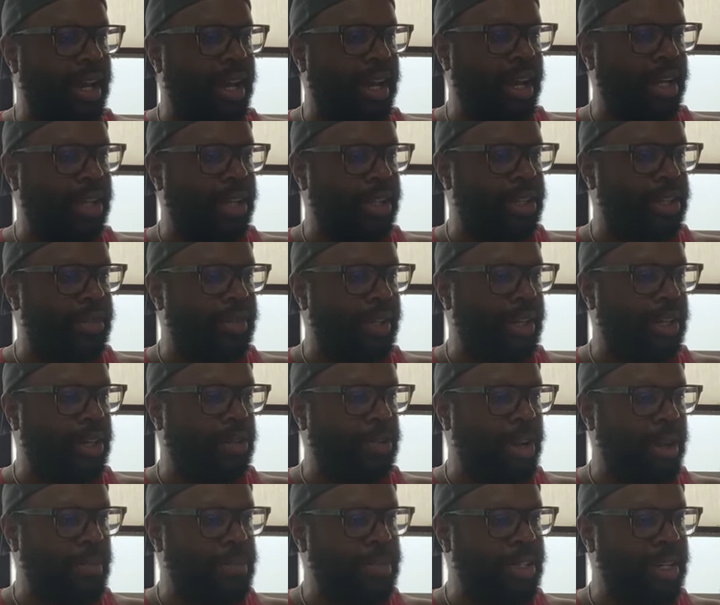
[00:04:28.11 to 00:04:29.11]
Alizarin
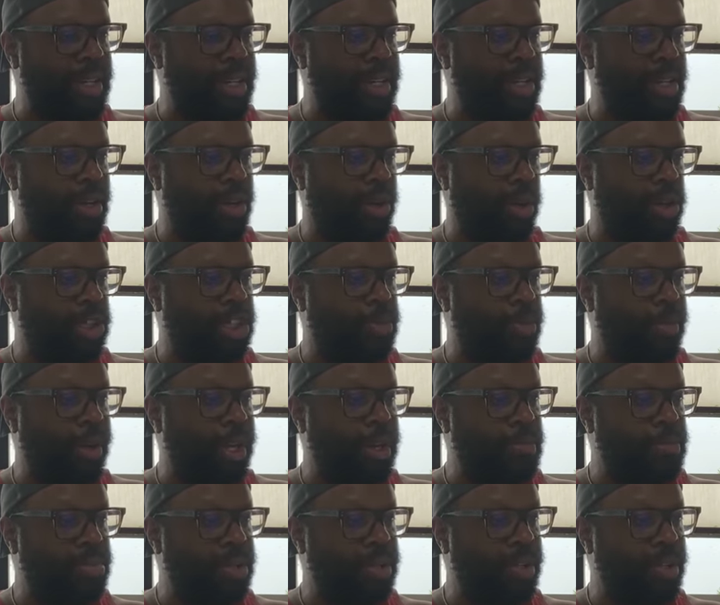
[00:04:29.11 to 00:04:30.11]
Crimson,
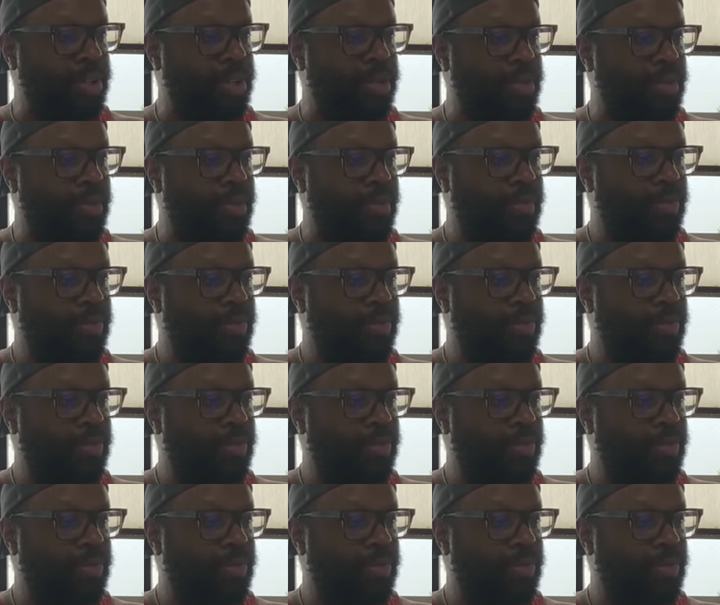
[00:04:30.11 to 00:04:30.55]
Ultramarine Blue,